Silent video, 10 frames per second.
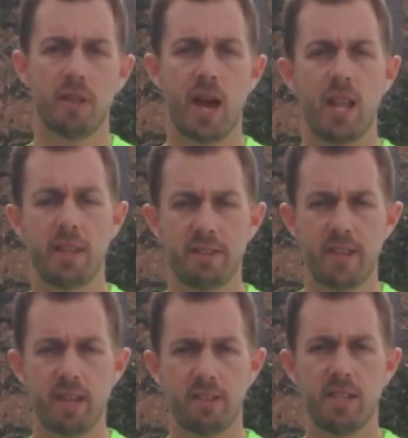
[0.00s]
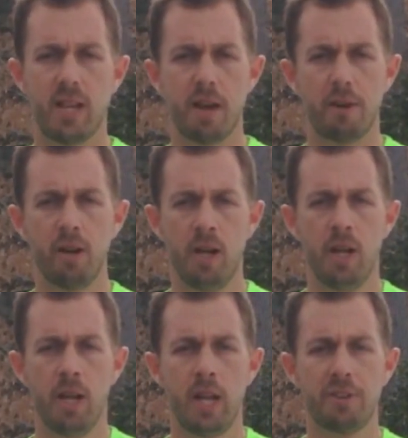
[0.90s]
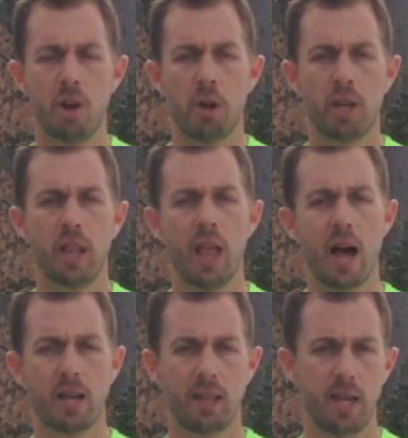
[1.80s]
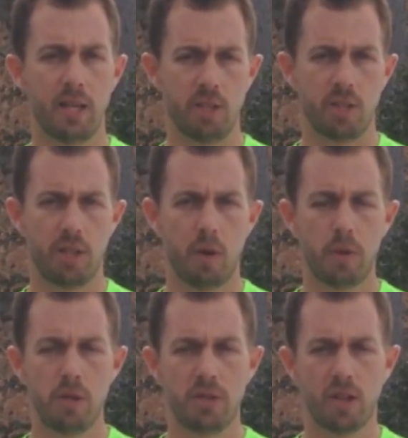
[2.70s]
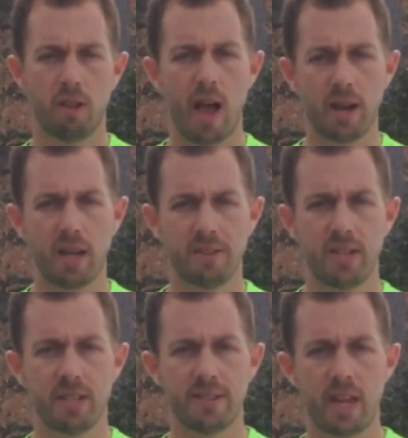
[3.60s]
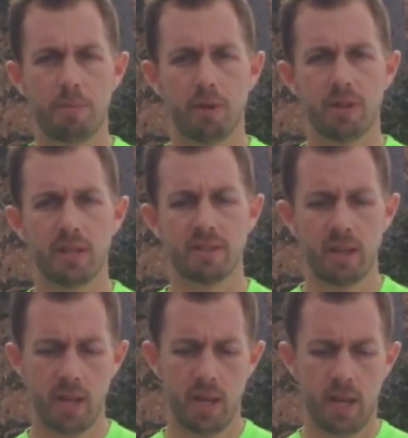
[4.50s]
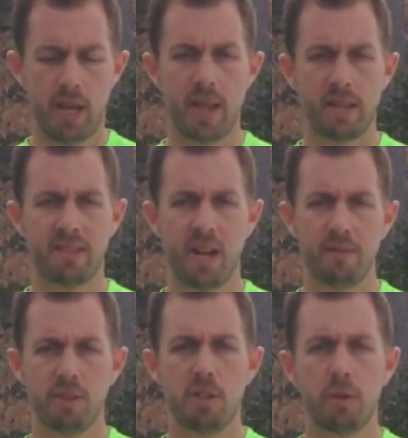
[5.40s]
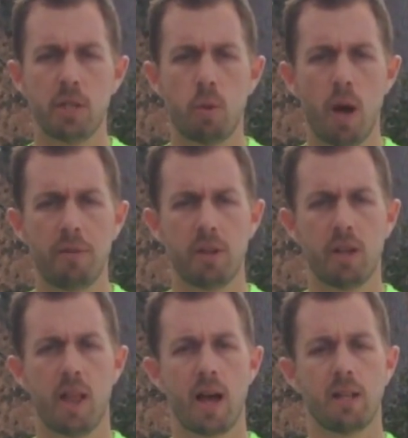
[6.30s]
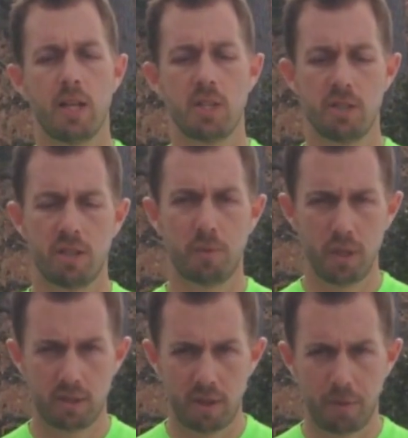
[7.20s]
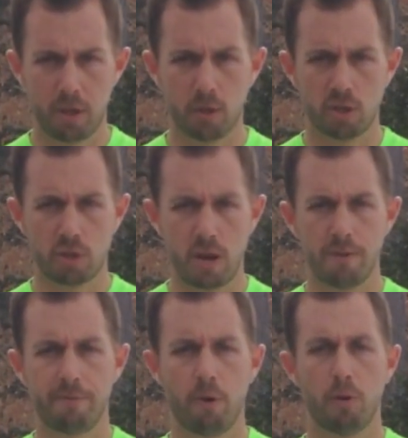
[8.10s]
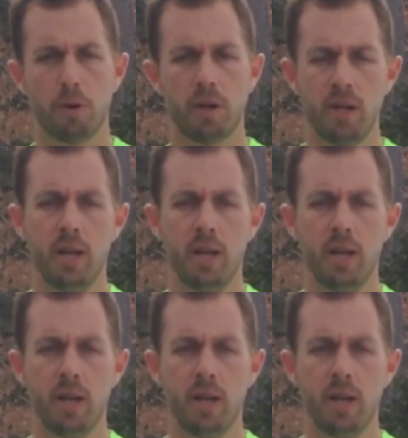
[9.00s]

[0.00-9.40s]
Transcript: a lot of these things together. It's called a clock lunge. Now we use a clock as an example in this, and that instead of just doing 12 o'clock lunges as we simply go straight forward